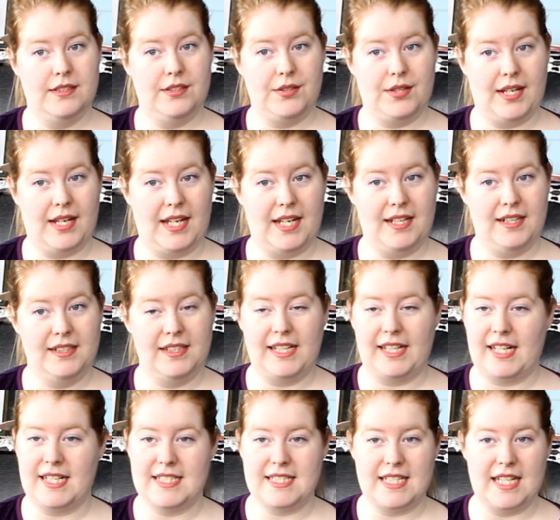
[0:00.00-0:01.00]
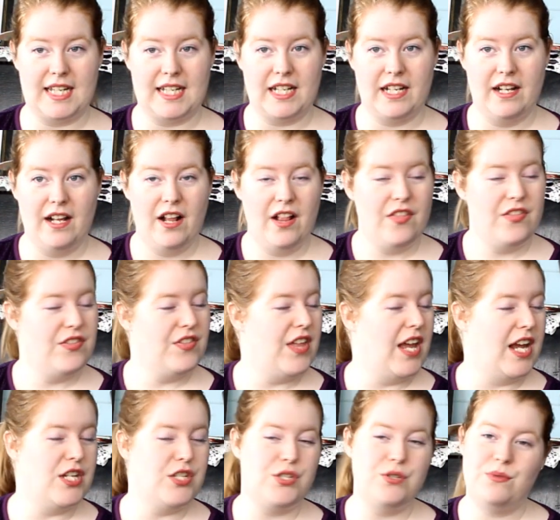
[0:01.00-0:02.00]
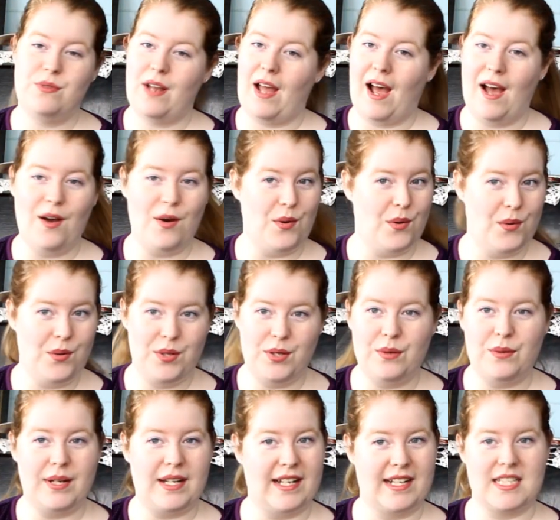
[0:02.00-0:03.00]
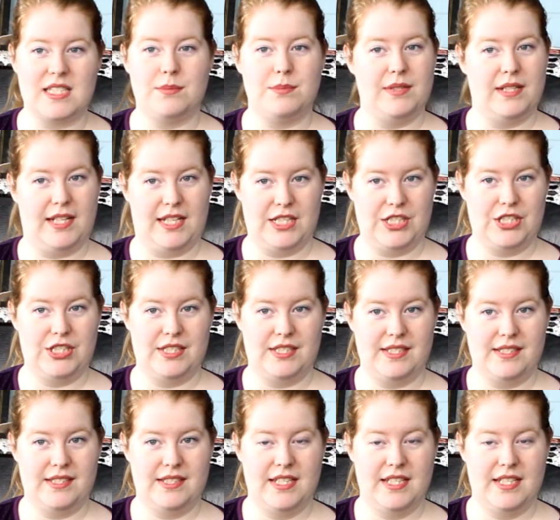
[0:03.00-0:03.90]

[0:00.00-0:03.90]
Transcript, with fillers: Okay? Like I said, they do not owe you an explanation.